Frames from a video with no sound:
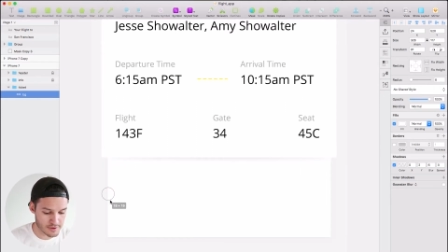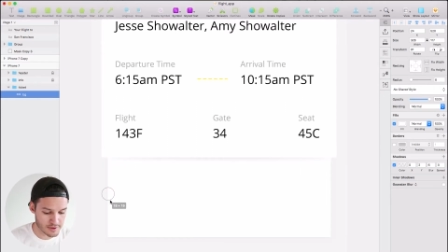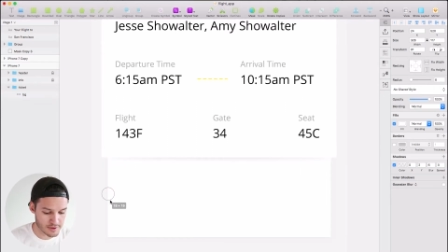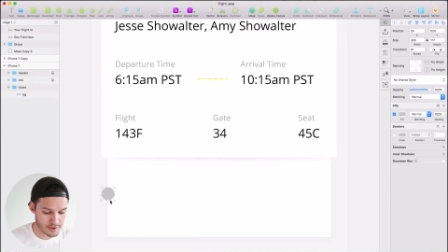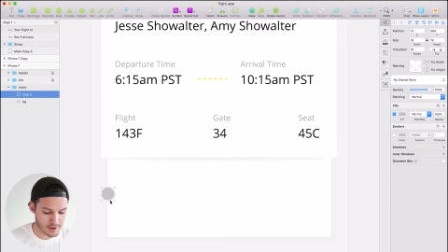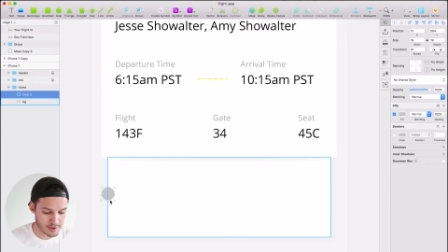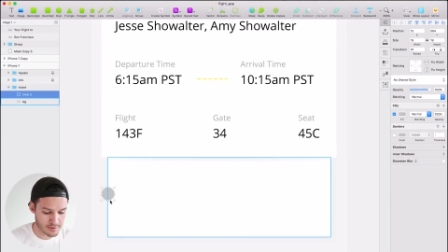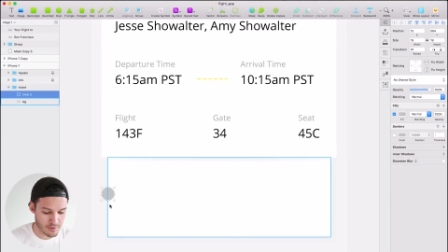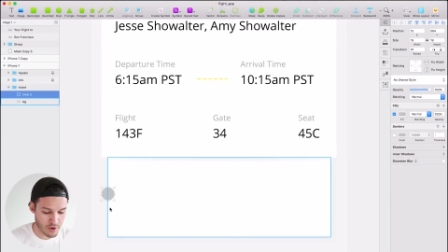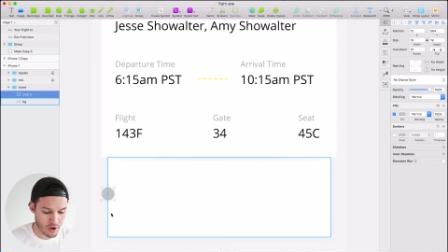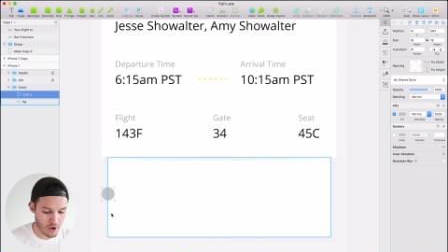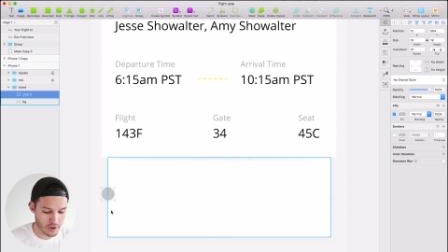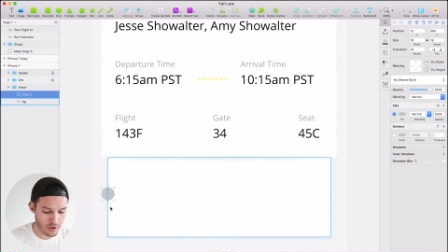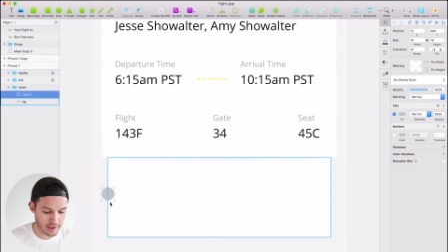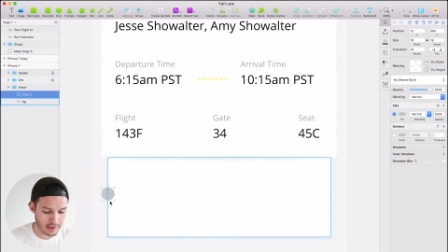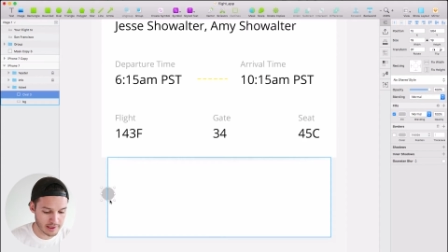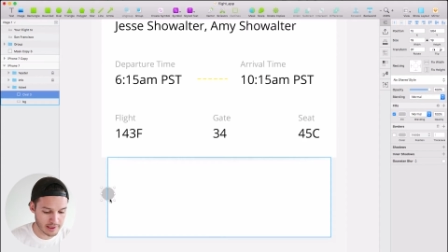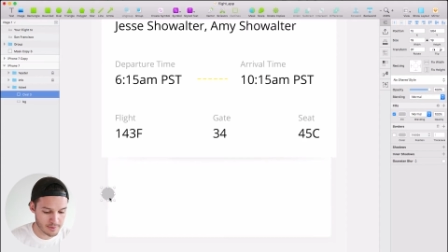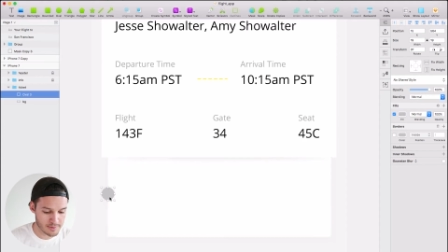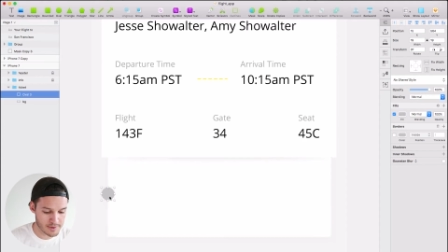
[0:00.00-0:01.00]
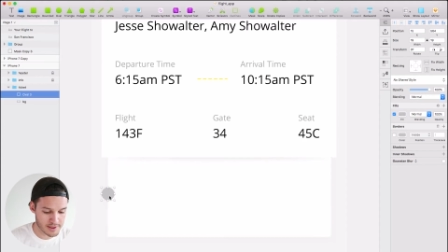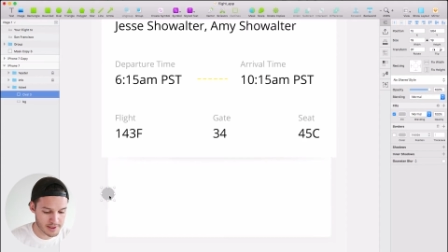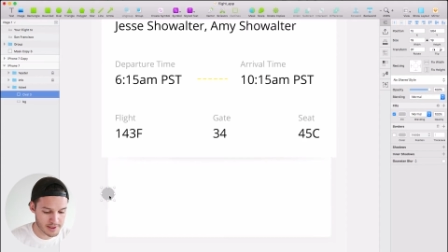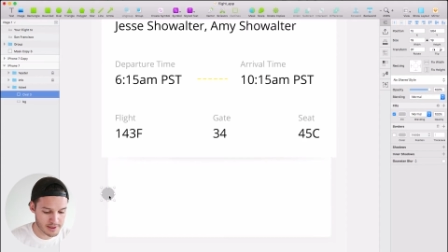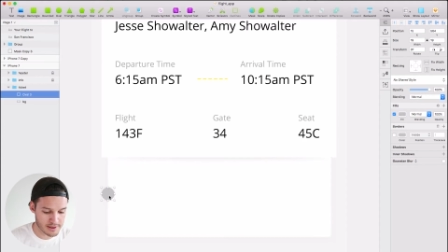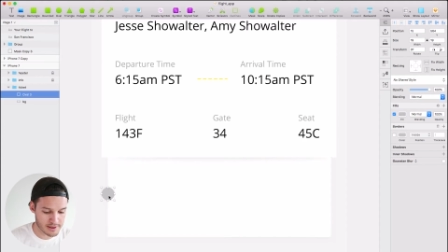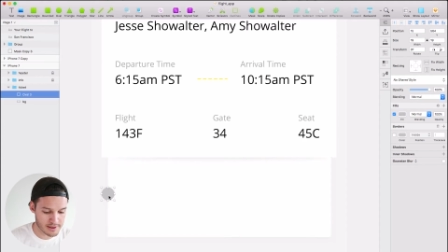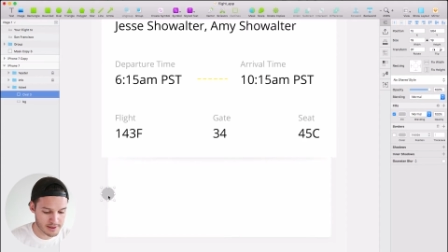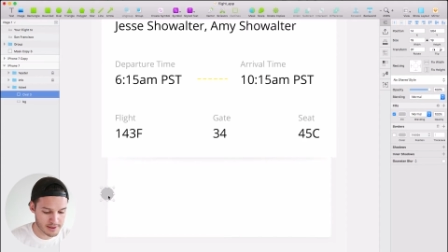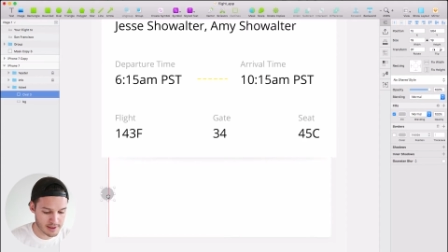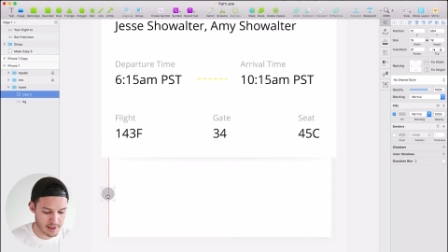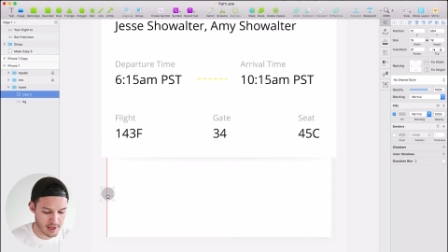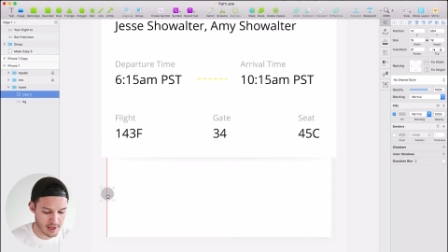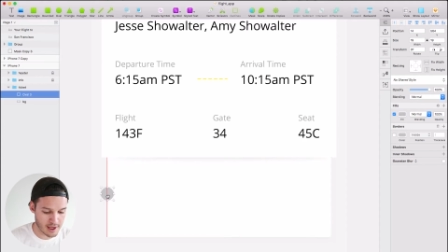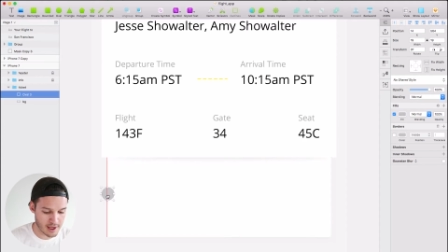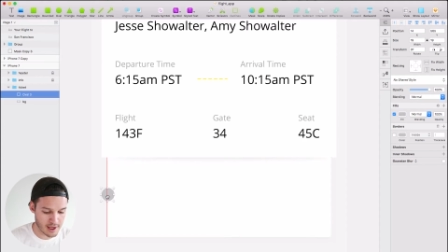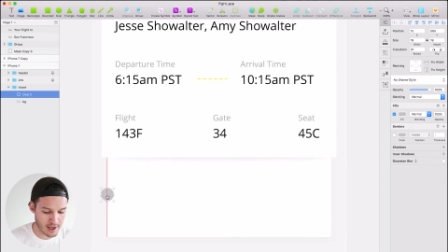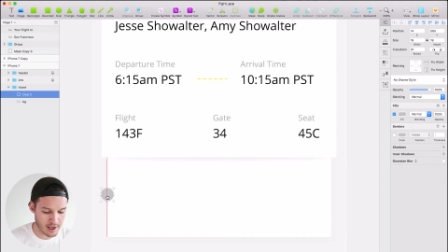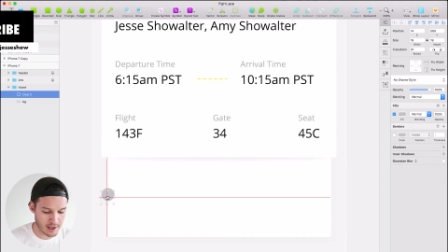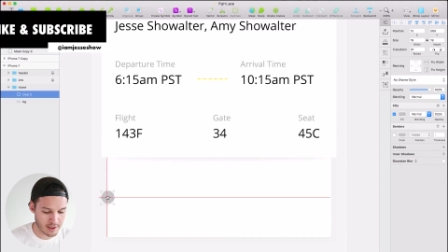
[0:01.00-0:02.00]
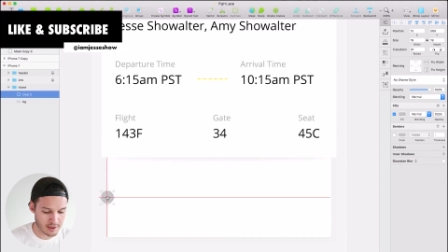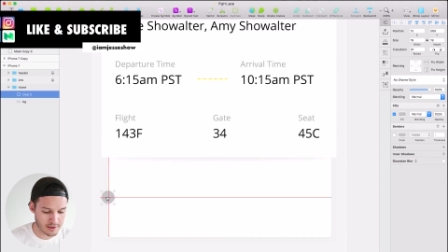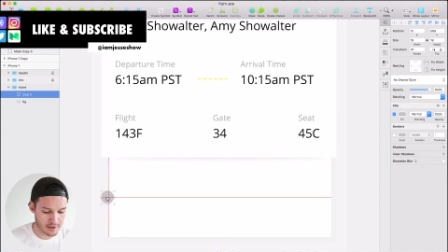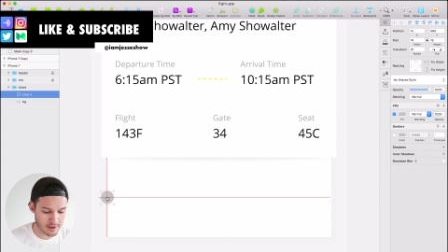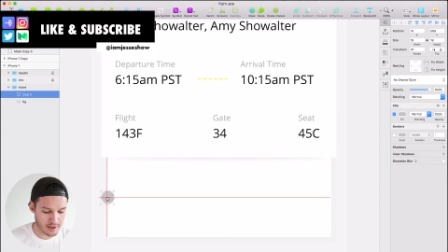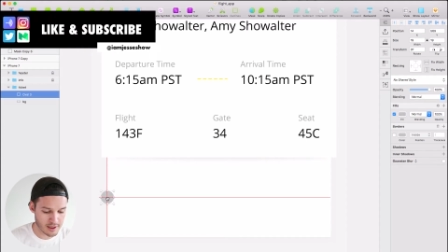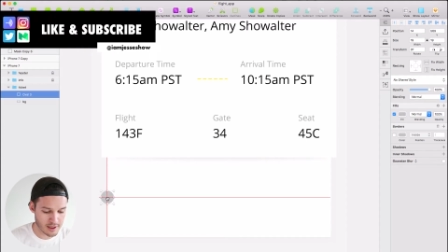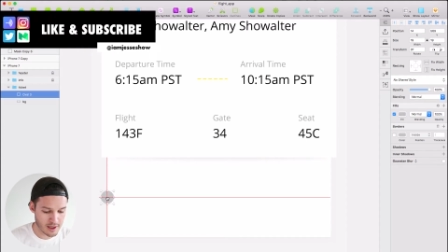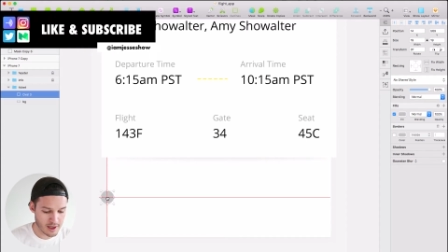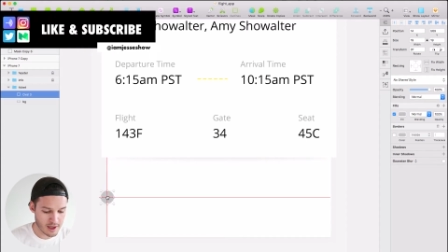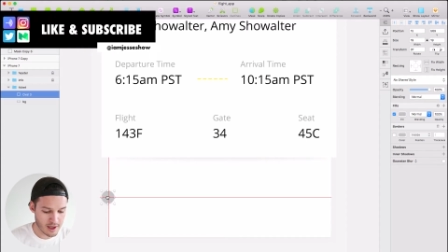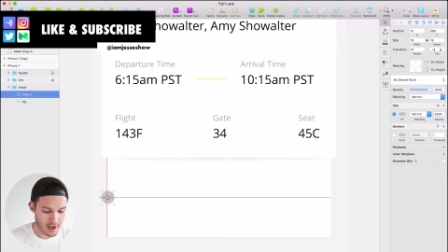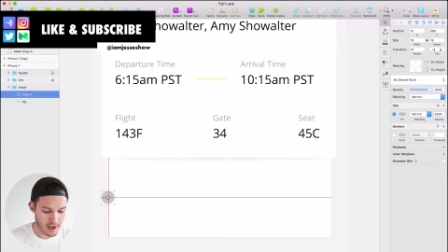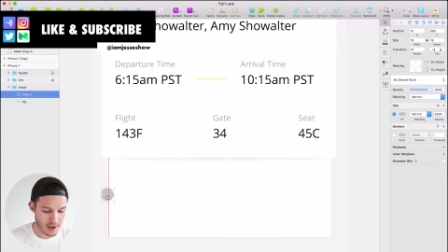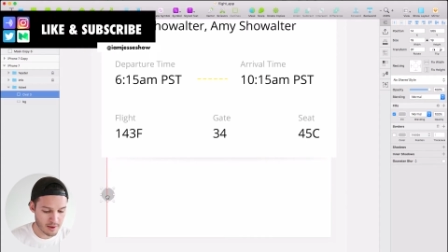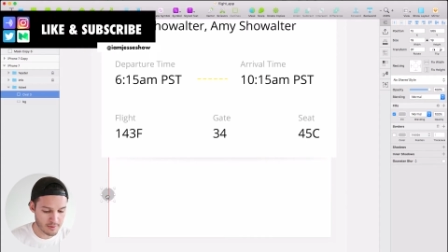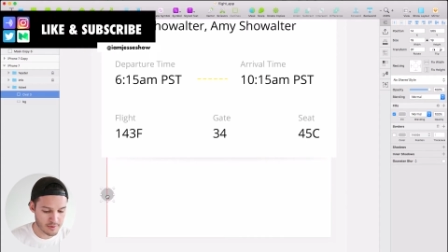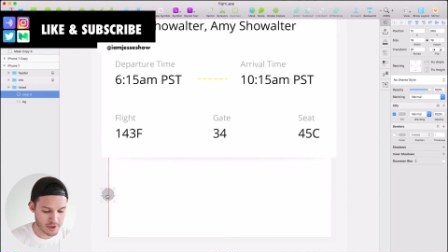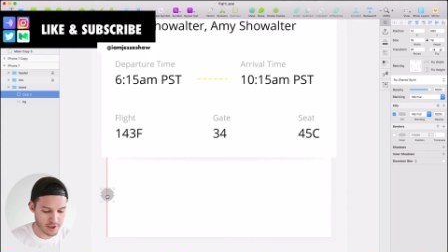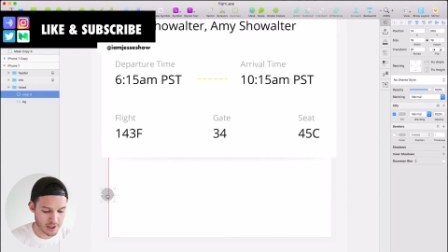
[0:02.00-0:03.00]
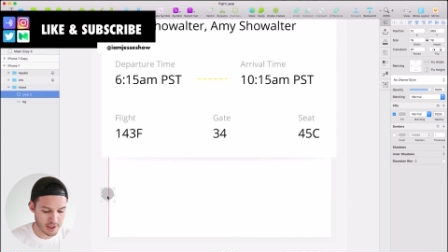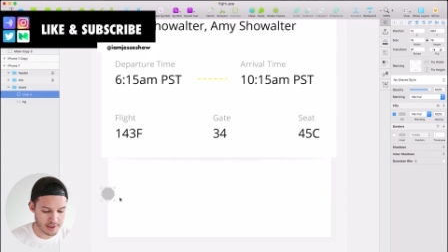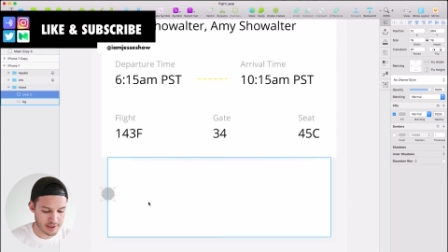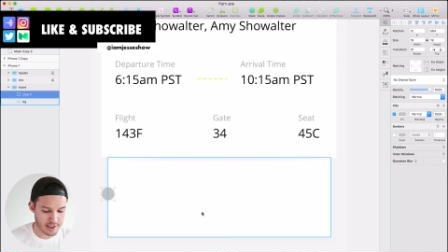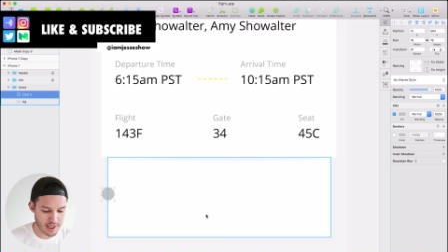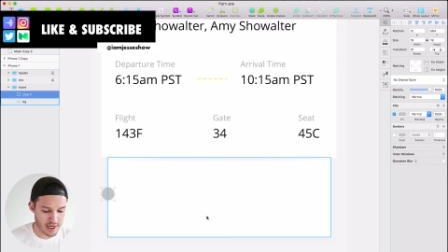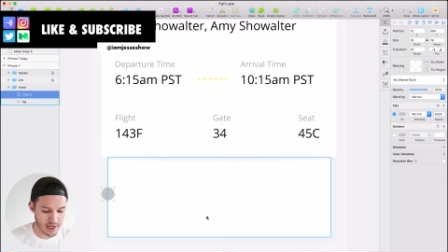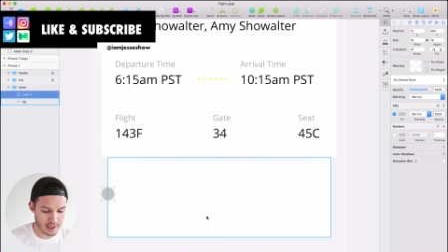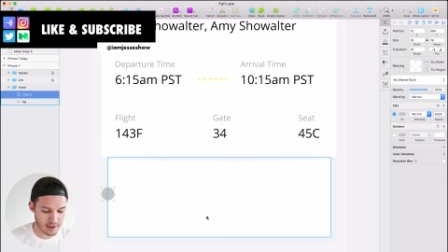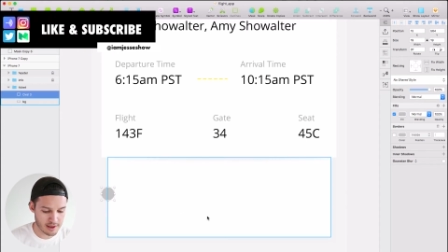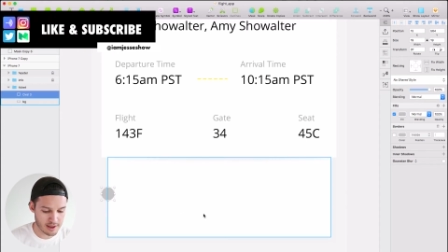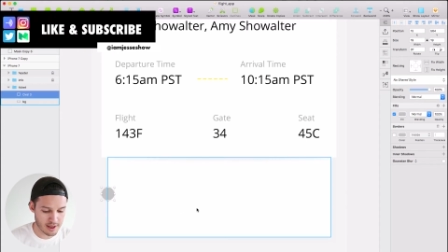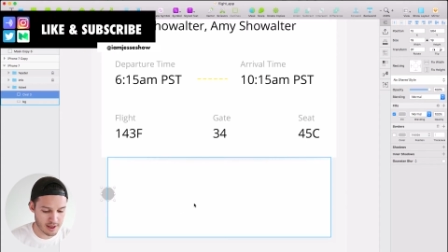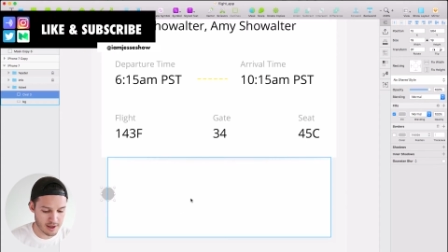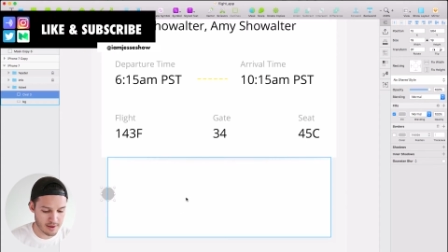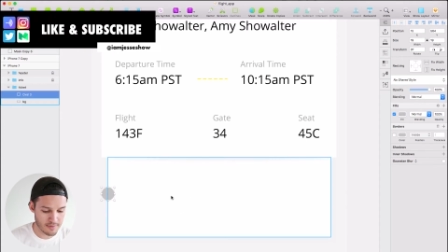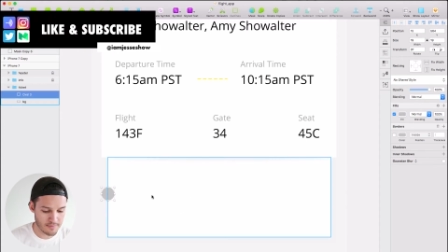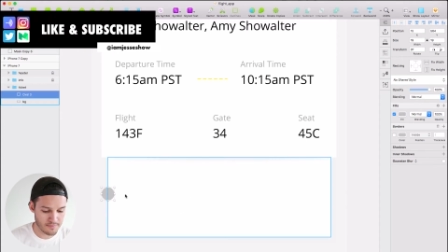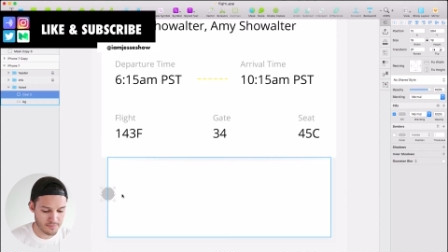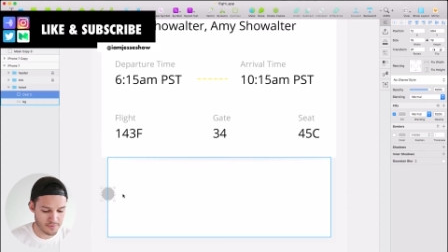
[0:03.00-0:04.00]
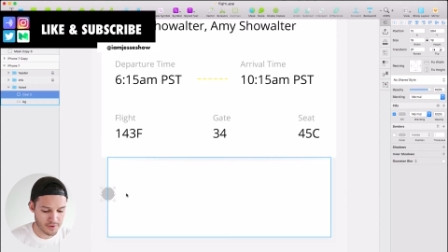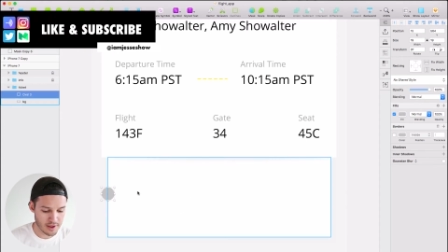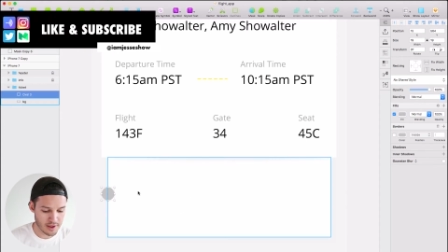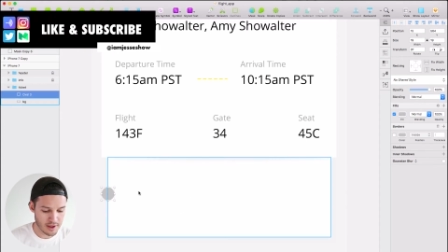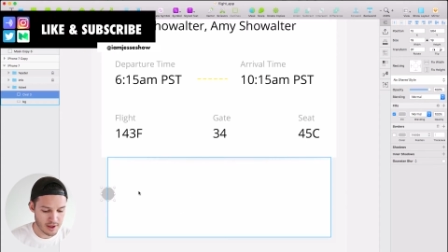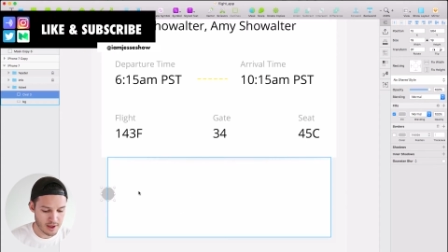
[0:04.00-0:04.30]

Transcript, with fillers: small ellipses, and I'm just gonna take them,